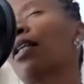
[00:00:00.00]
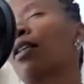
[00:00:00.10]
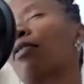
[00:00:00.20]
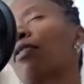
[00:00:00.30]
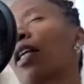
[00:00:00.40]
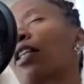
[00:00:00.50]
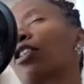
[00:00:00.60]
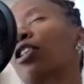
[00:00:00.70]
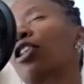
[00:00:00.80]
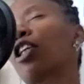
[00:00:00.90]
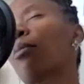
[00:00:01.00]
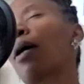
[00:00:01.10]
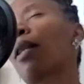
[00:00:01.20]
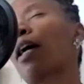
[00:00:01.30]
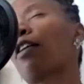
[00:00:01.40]
in the flesh to share
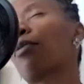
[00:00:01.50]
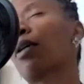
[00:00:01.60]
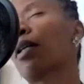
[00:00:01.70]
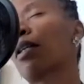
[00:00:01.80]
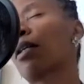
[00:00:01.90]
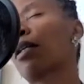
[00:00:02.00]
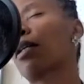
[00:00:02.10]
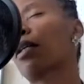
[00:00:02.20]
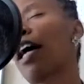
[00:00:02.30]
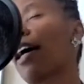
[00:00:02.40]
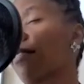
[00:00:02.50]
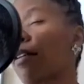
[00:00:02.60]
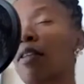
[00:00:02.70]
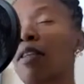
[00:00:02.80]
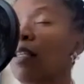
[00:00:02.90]
my life with. I have
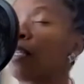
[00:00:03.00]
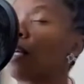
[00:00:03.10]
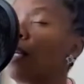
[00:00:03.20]
everything that I